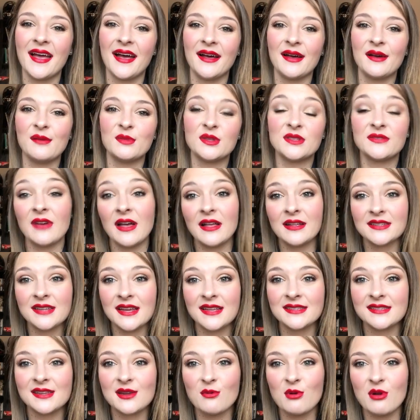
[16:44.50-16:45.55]
It's
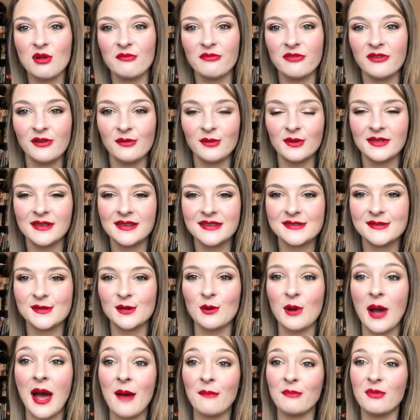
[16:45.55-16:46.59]
Valentine's Day when I'm filming this,
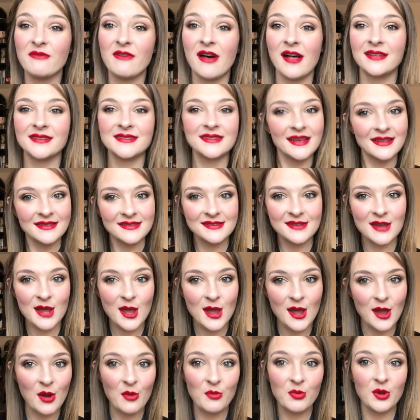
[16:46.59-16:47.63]
so happy Valentine's
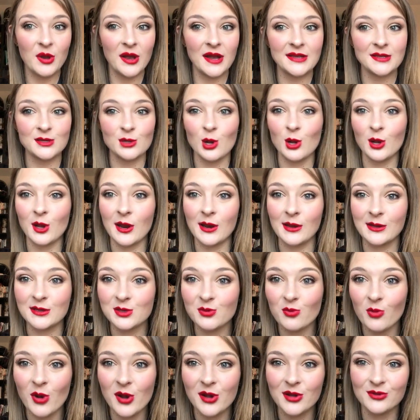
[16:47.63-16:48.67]
Day. I hope you guys are all getting
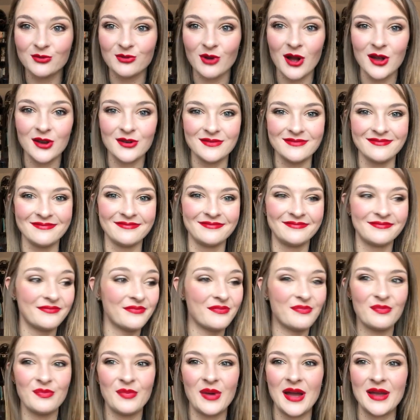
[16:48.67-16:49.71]
spoiled rotten.
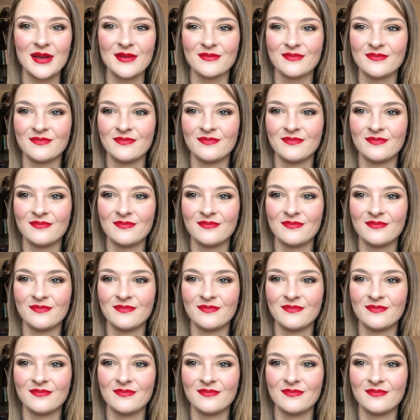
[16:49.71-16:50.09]
Bye.